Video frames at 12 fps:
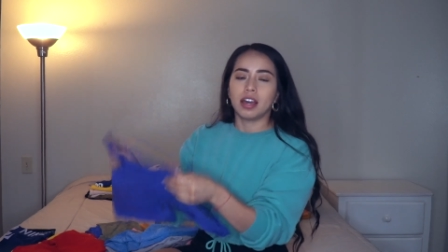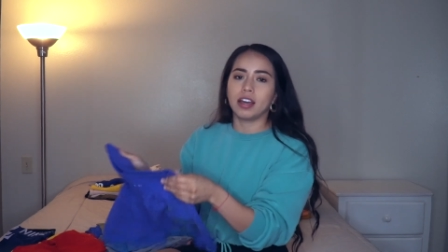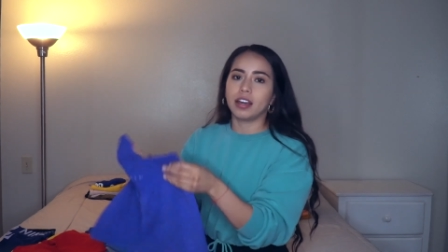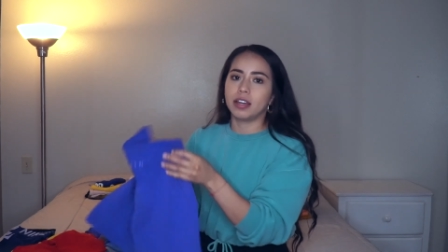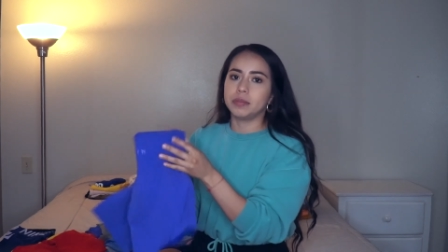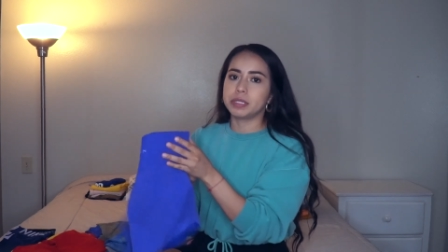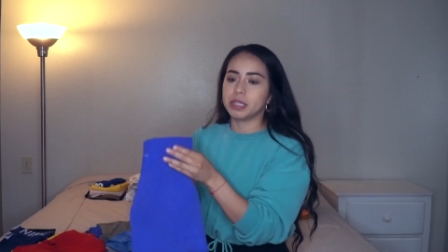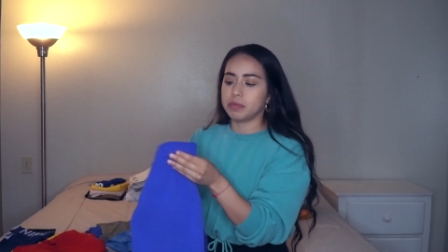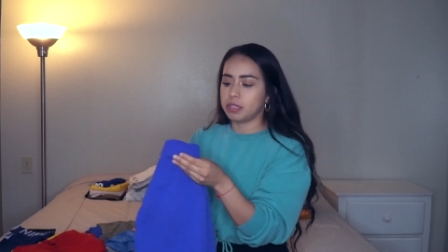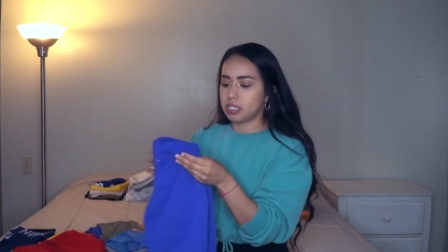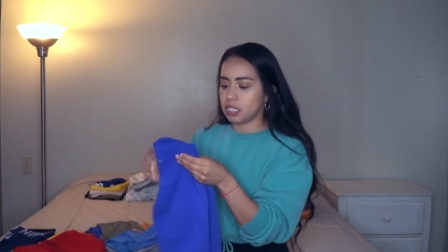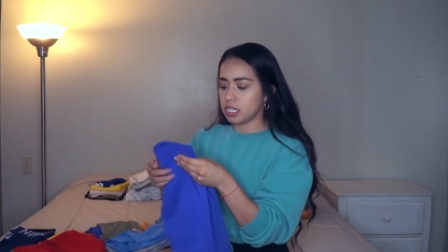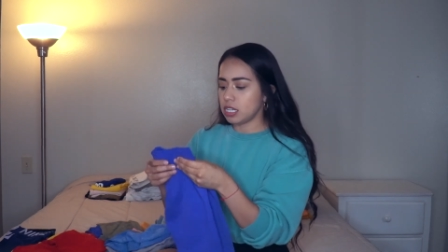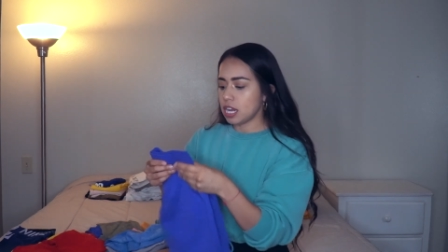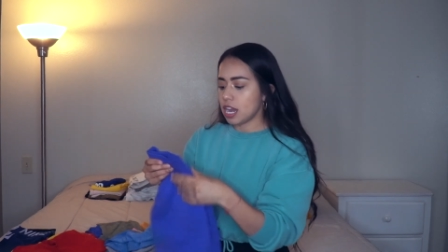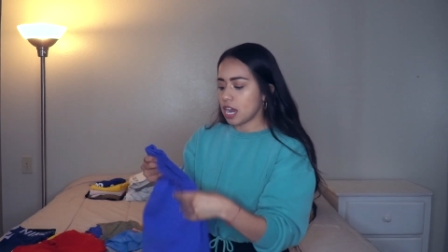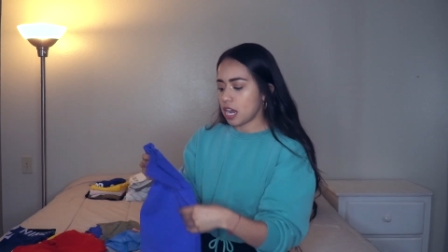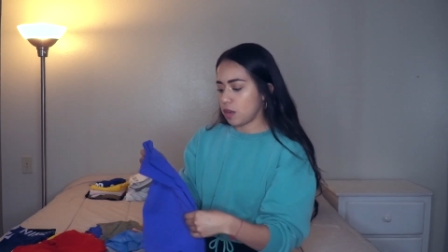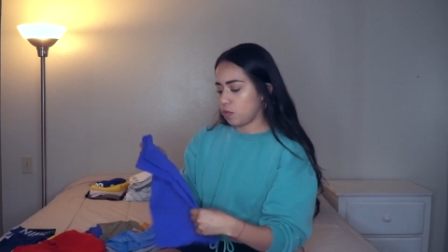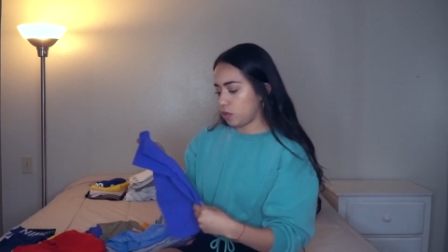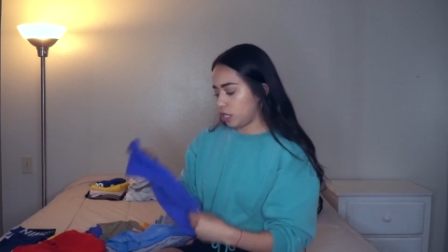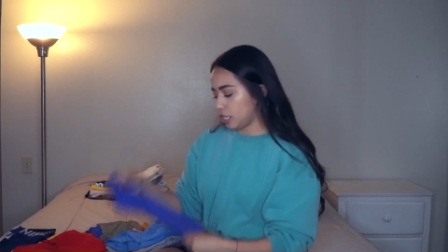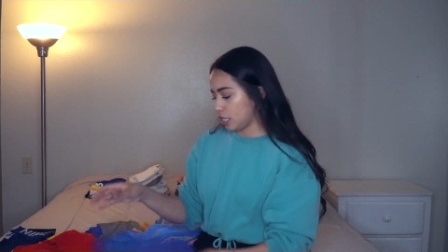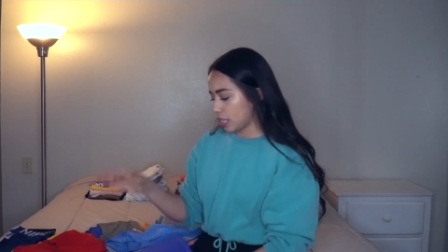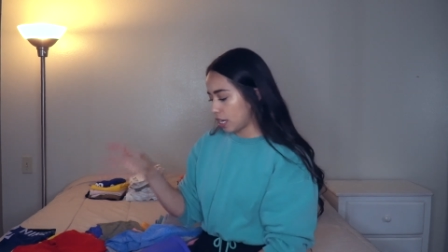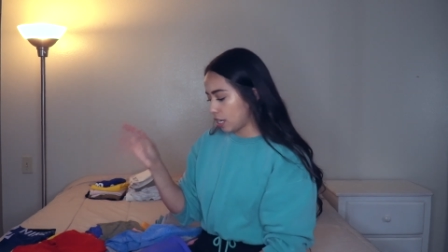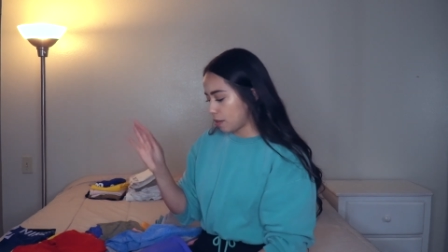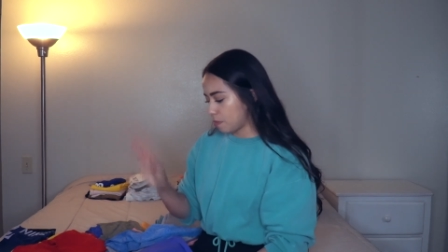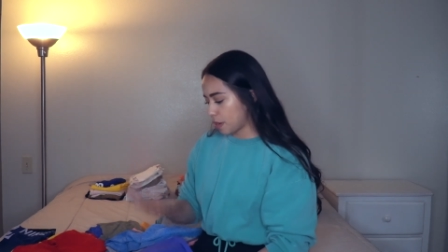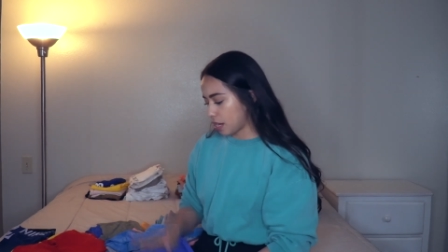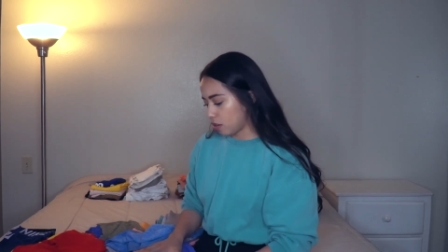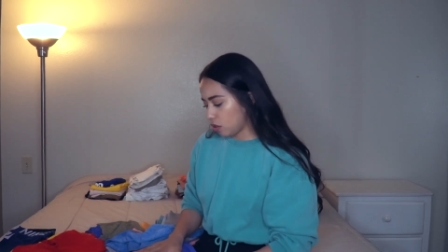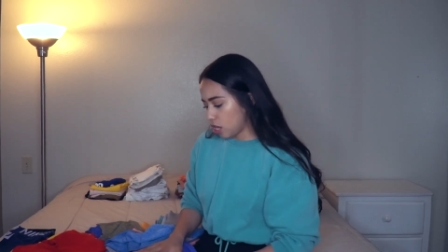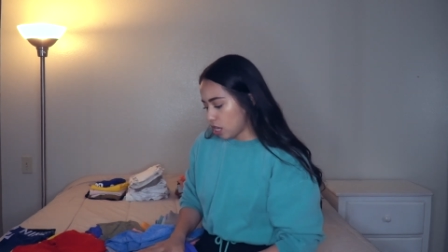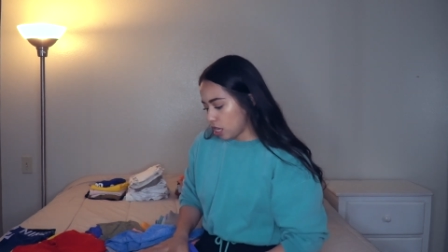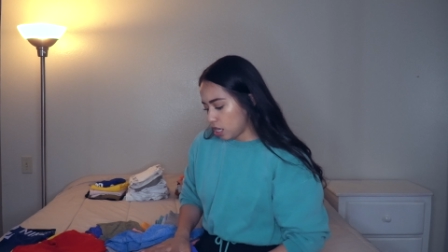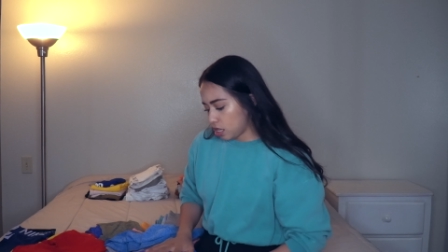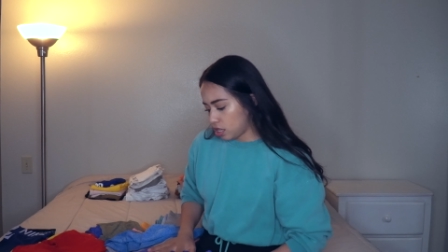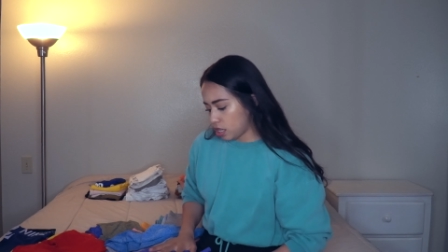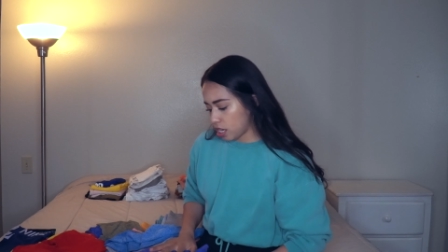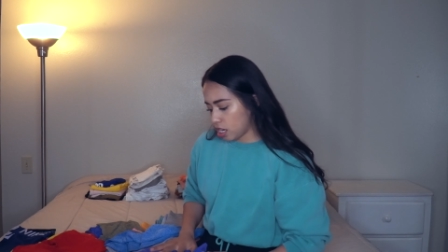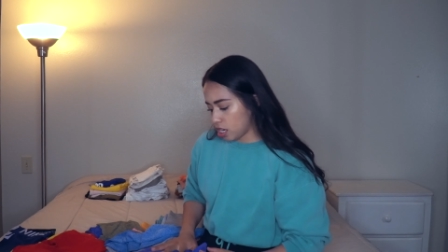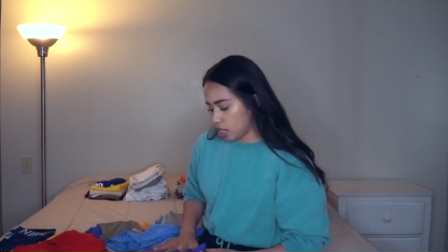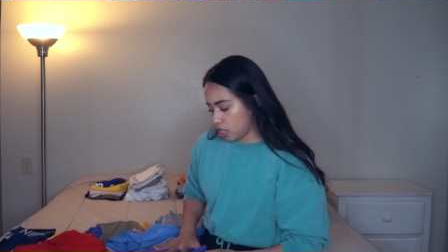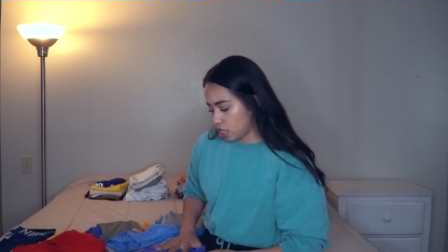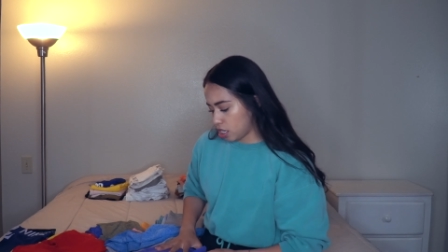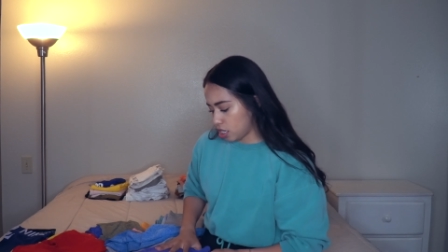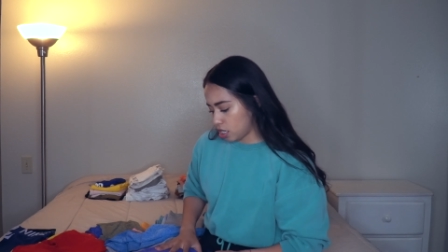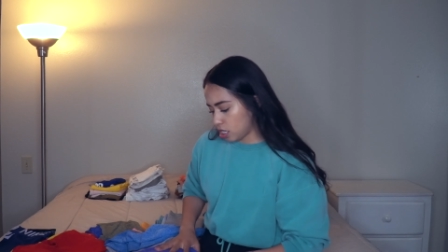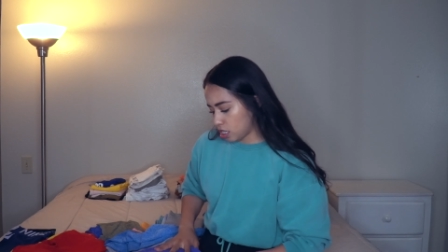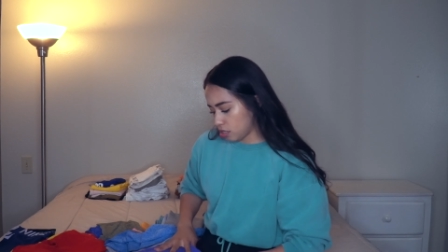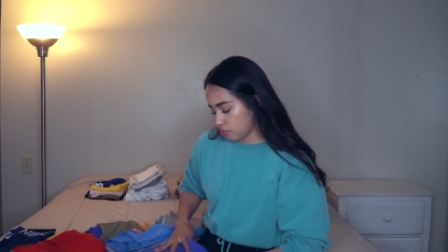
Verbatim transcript: Um, something I really like about their,